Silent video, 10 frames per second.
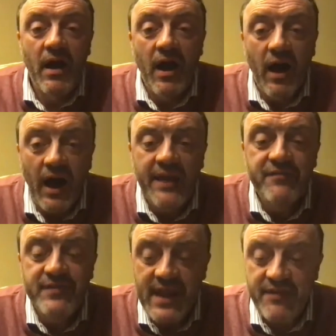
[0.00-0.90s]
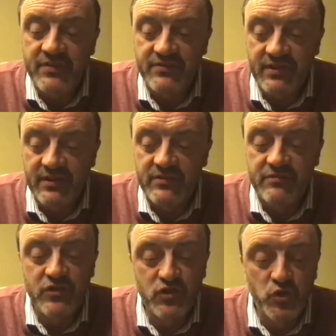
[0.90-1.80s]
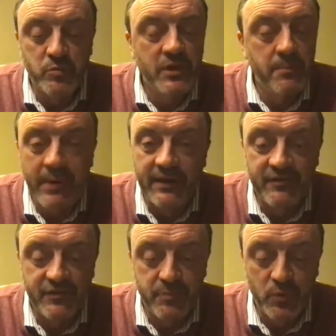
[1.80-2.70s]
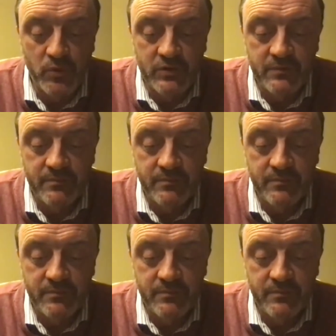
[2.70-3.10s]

I have never since resumed competitive sport.